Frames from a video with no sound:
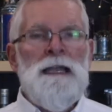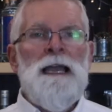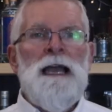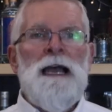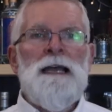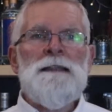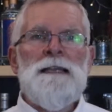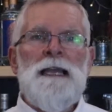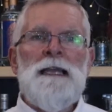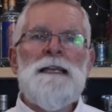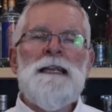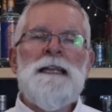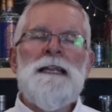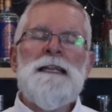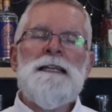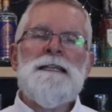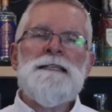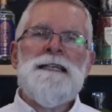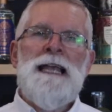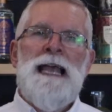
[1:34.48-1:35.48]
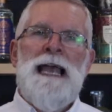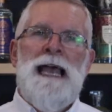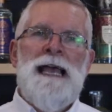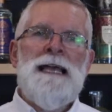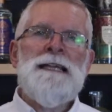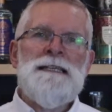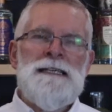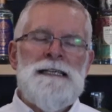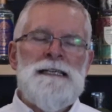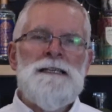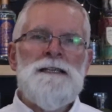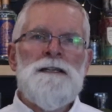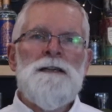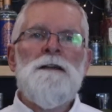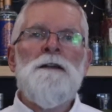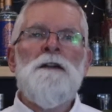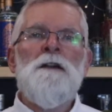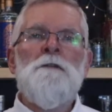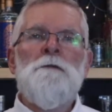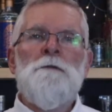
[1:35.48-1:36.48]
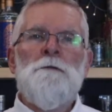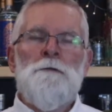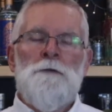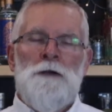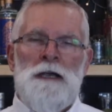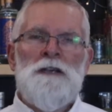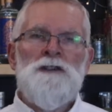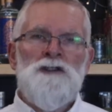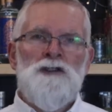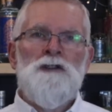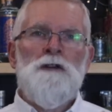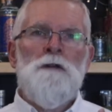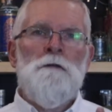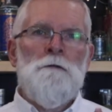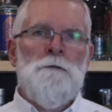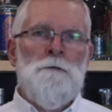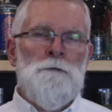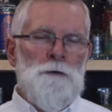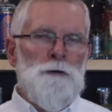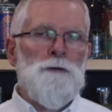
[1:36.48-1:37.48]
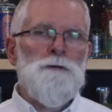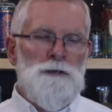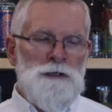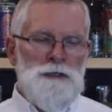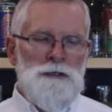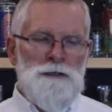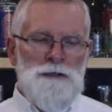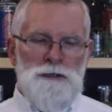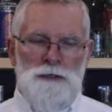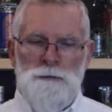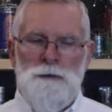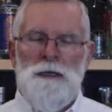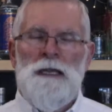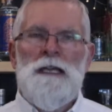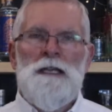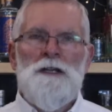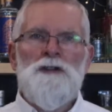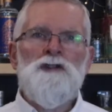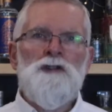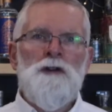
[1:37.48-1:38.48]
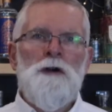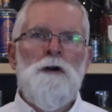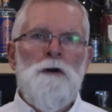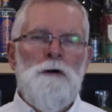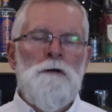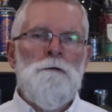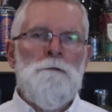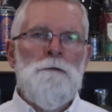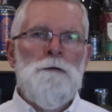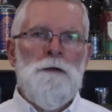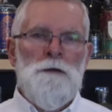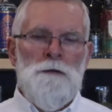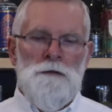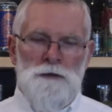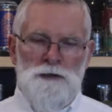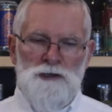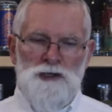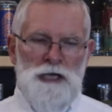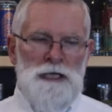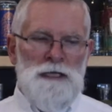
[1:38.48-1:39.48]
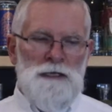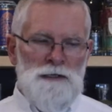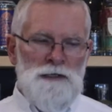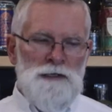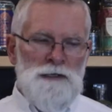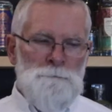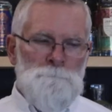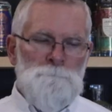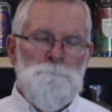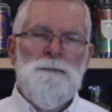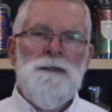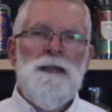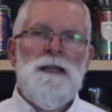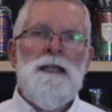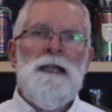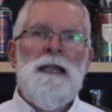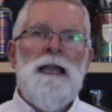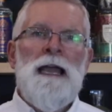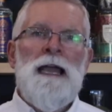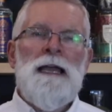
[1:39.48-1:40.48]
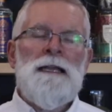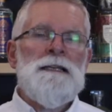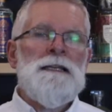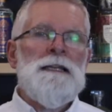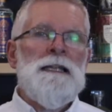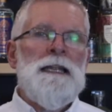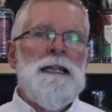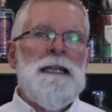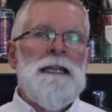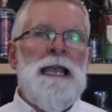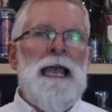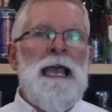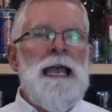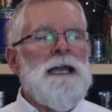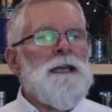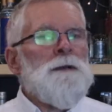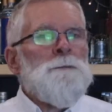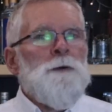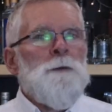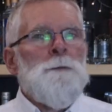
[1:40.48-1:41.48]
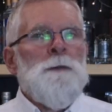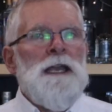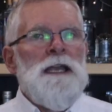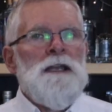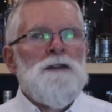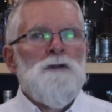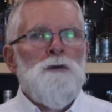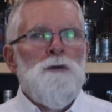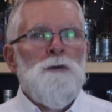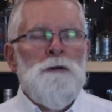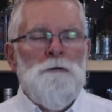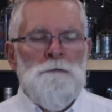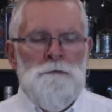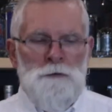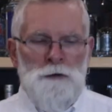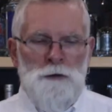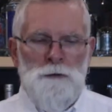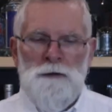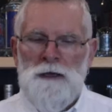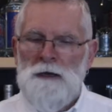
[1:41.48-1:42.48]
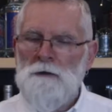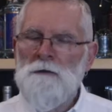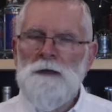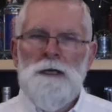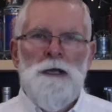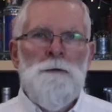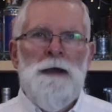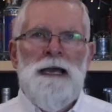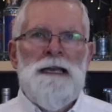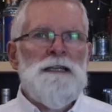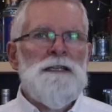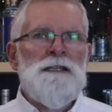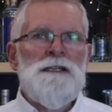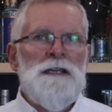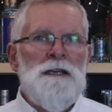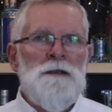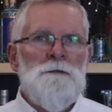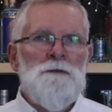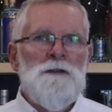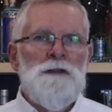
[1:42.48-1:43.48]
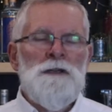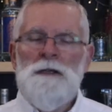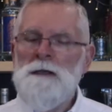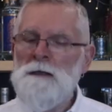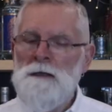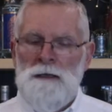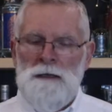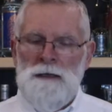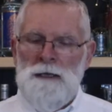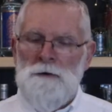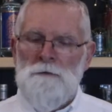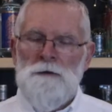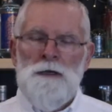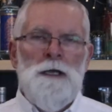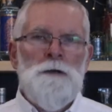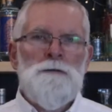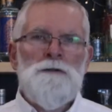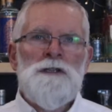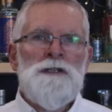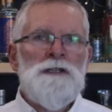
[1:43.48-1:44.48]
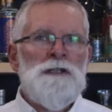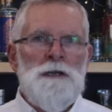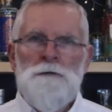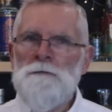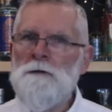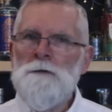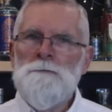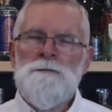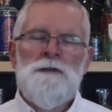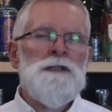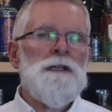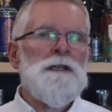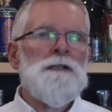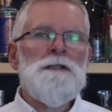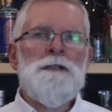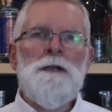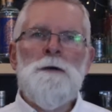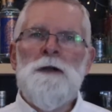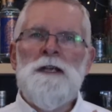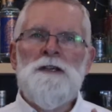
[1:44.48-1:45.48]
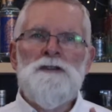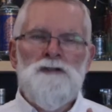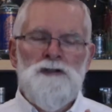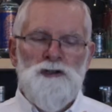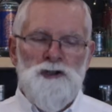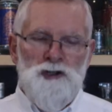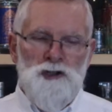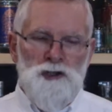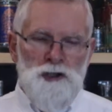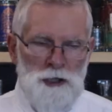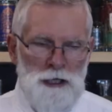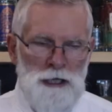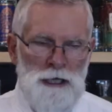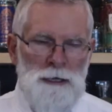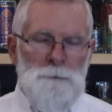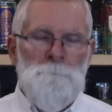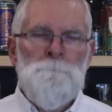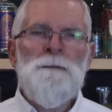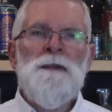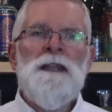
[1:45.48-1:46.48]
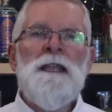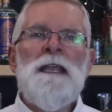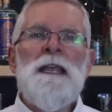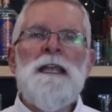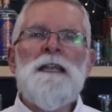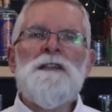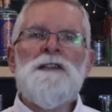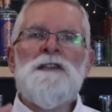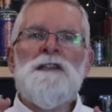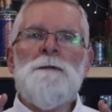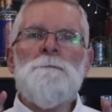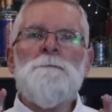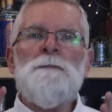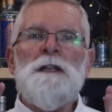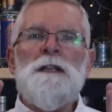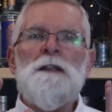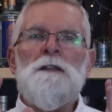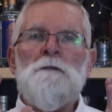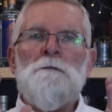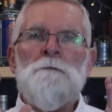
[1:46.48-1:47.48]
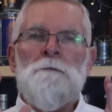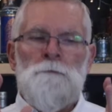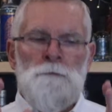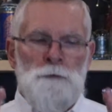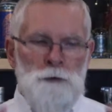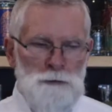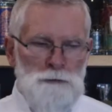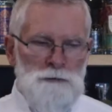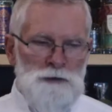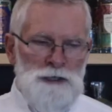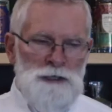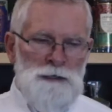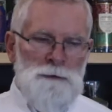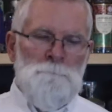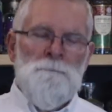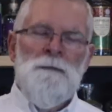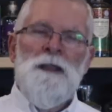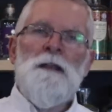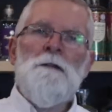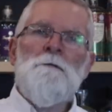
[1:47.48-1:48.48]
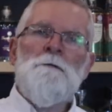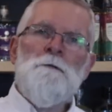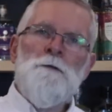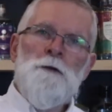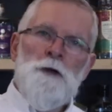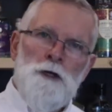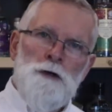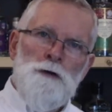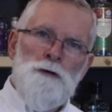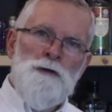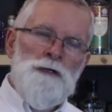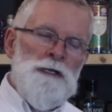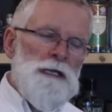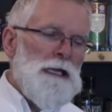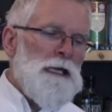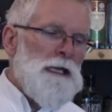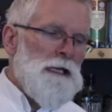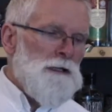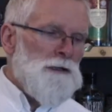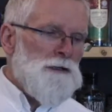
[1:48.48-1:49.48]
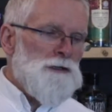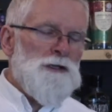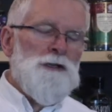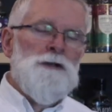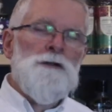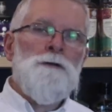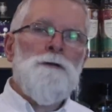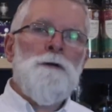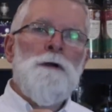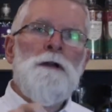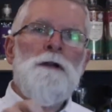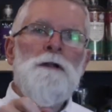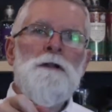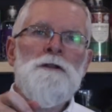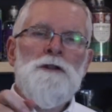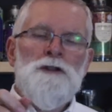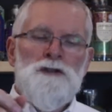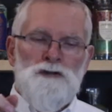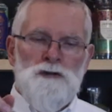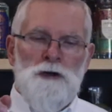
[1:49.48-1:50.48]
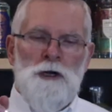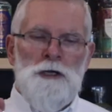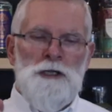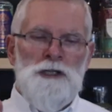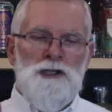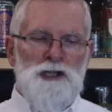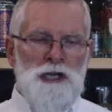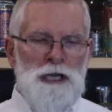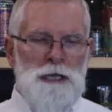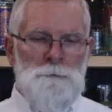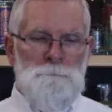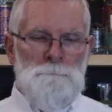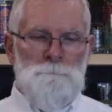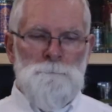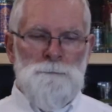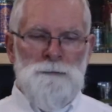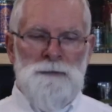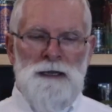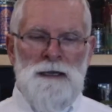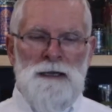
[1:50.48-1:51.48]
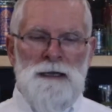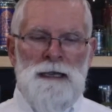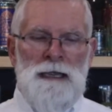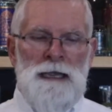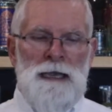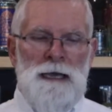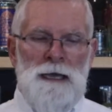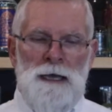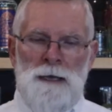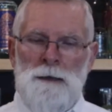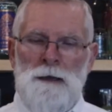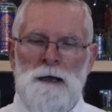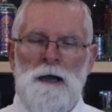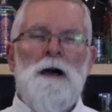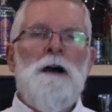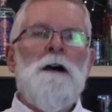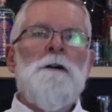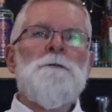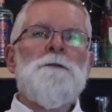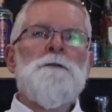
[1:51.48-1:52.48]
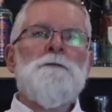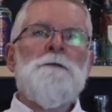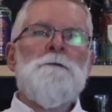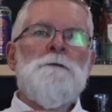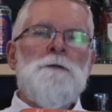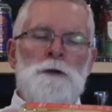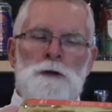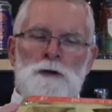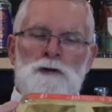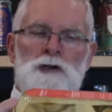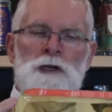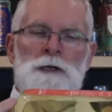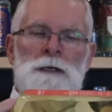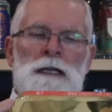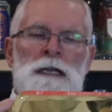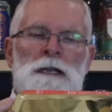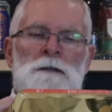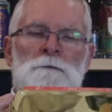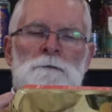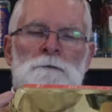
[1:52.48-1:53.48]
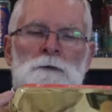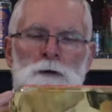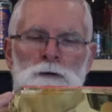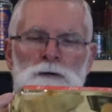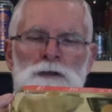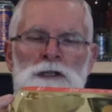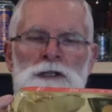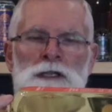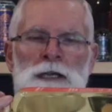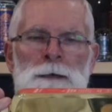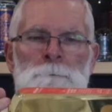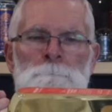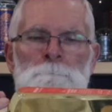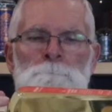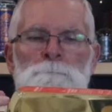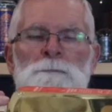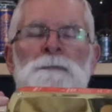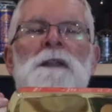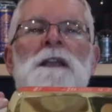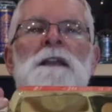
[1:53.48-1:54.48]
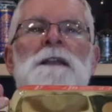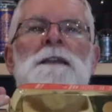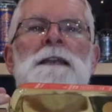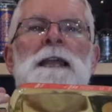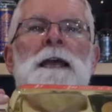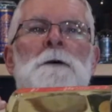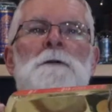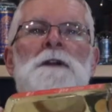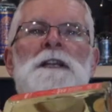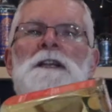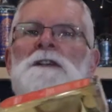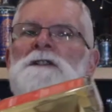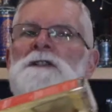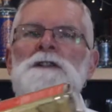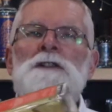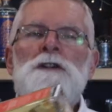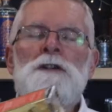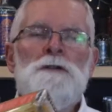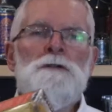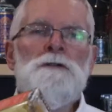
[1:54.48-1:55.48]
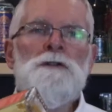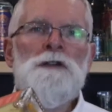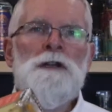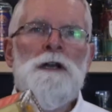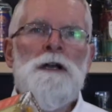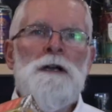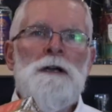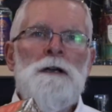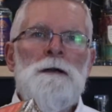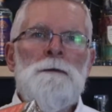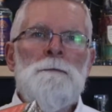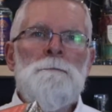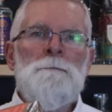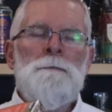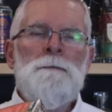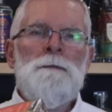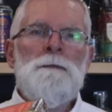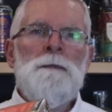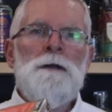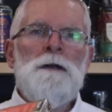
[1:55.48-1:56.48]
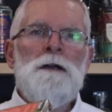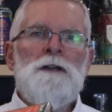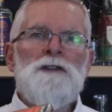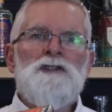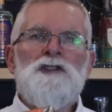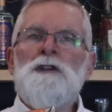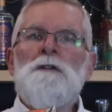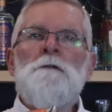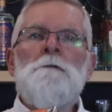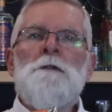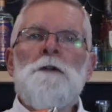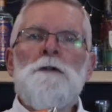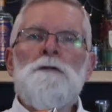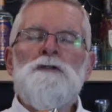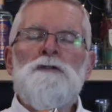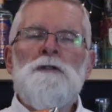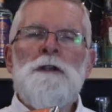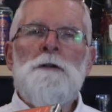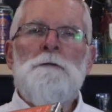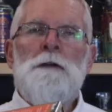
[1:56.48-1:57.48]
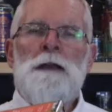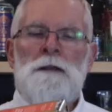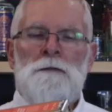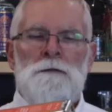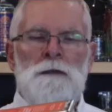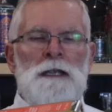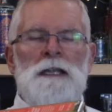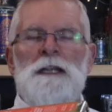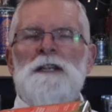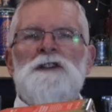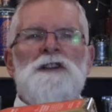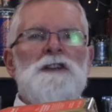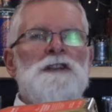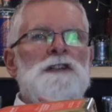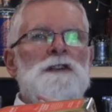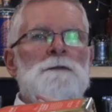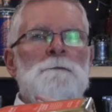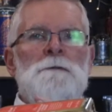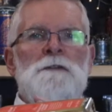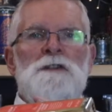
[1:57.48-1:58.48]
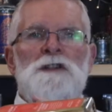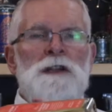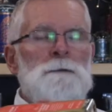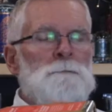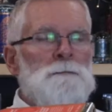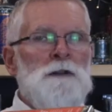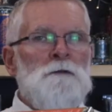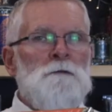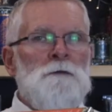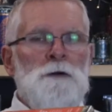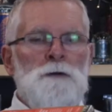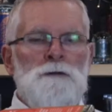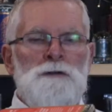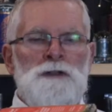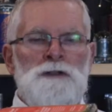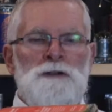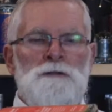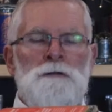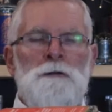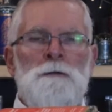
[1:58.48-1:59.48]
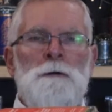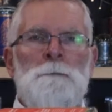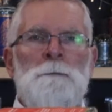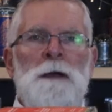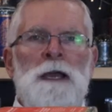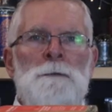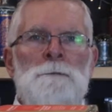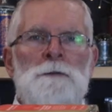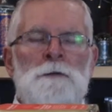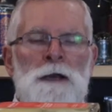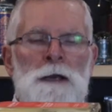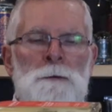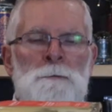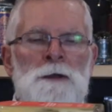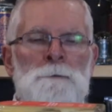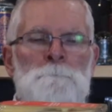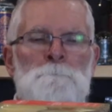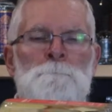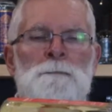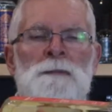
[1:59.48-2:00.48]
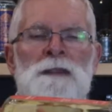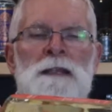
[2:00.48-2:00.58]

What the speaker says: and then he has added fresh fruit to each of the gins. And he hand prepares all the fruit. There are no additives, there are no syrups, there's no extra sugar. It's simply the fruit infused into the dry gin. After infusion, he filters it. Now, he doesn't use chill filtering or anything, he just simply filters through a paper element,